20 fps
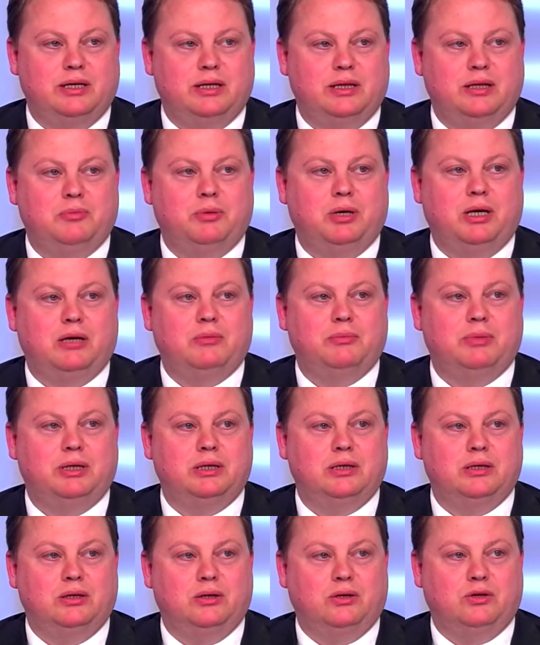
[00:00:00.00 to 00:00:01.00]
in the parliament,
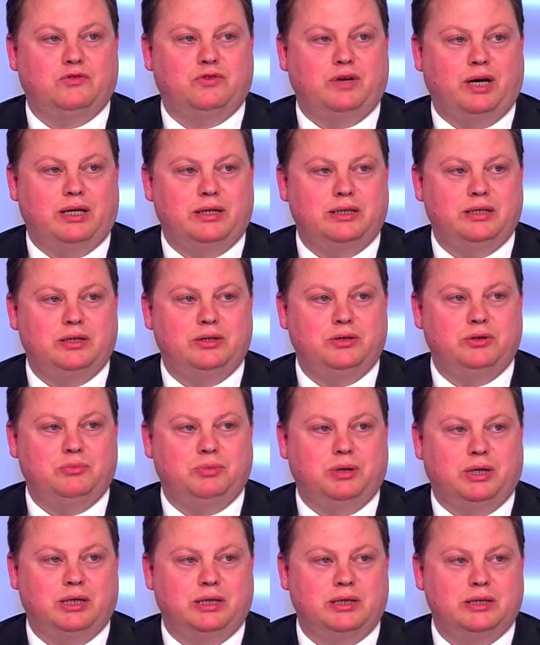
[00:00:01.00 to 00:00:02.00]
a lot of anti EU
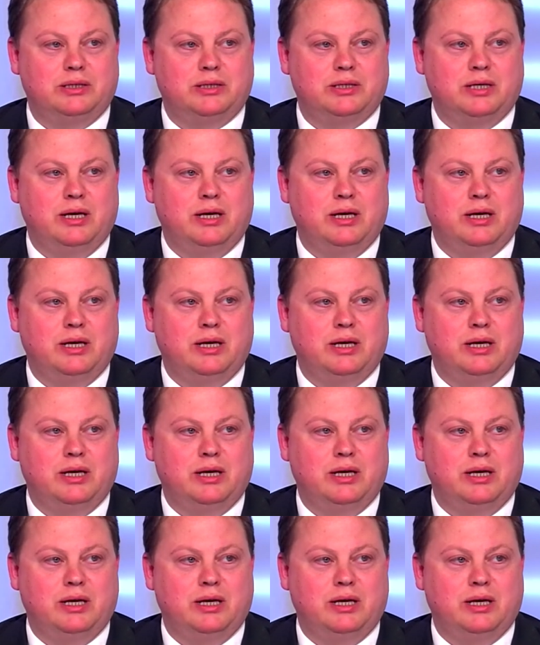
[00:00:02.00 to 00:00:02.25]
parties,